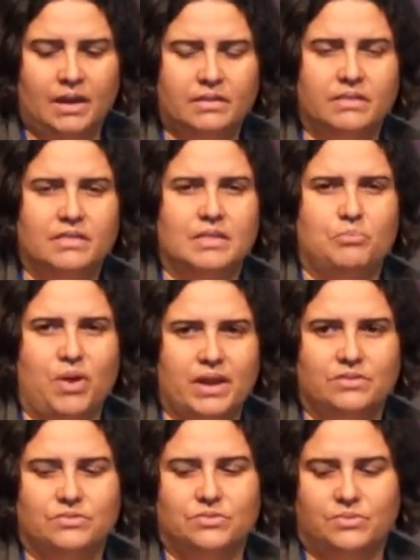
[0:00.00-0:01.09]
And I think the
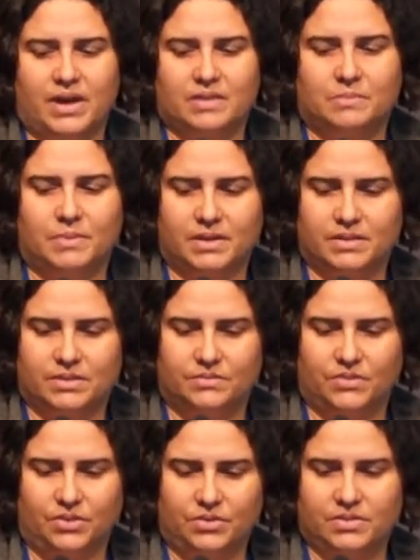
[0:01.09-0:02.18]
practical aspects
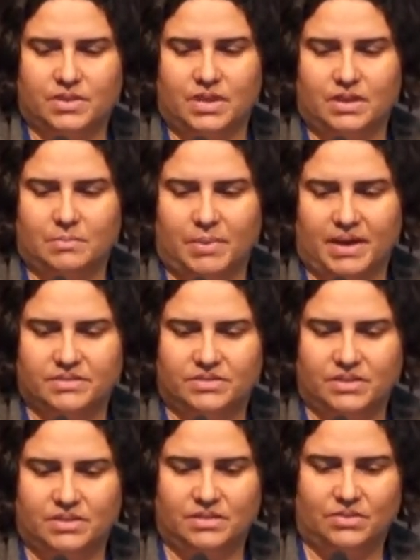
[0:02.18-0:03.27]
of dosing,
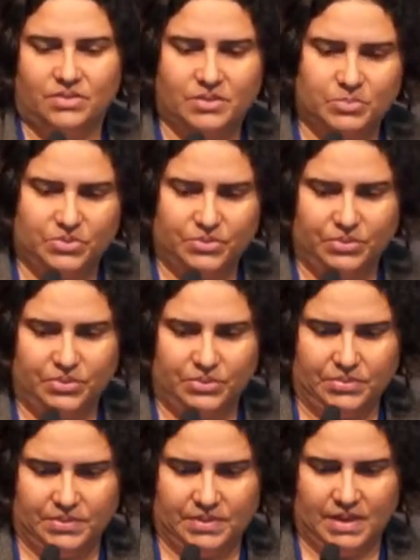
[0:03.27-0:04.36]
packaging, hospital
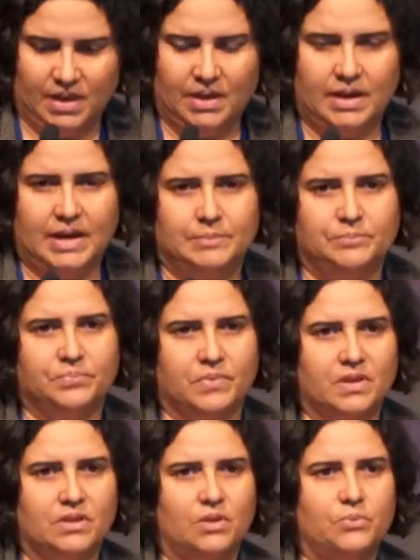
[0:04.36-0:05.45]
use,
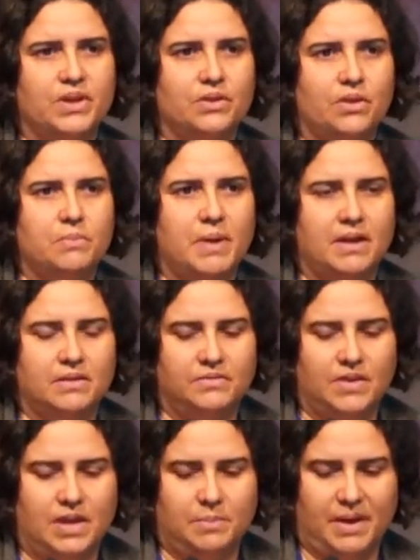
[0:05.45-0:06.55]
we know
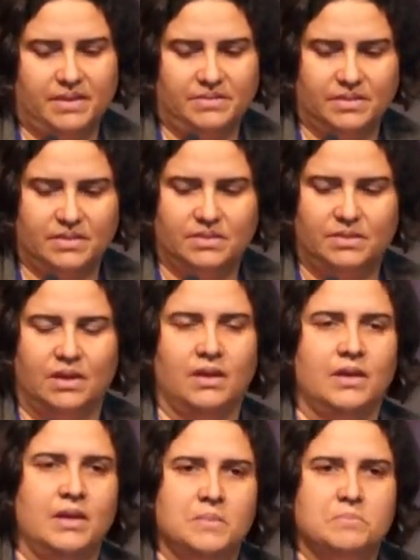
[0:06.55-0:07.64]
palliative care patients
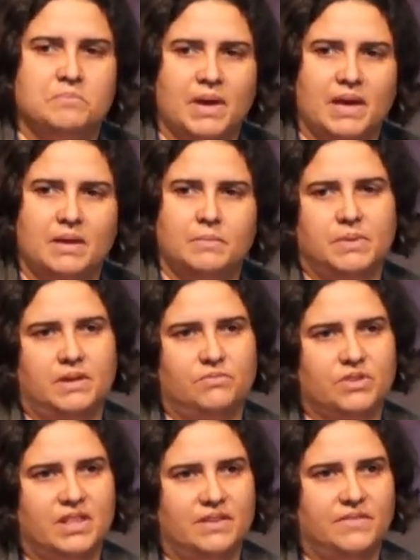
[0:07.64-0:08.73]
may be
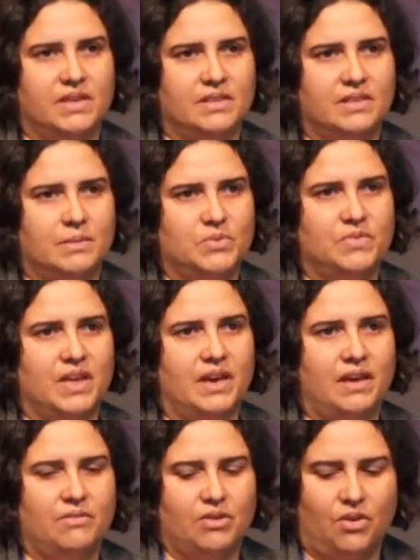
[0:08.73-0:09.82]
receiving some of their
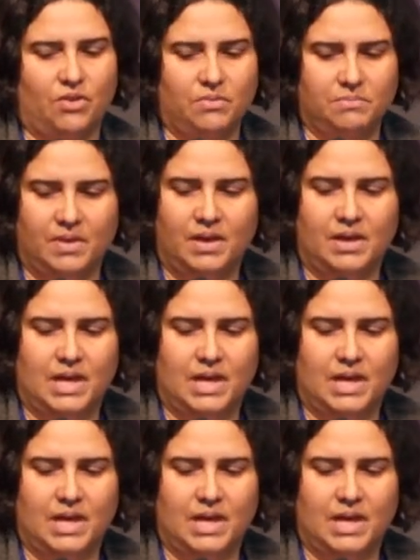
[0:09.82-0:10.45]
care at home,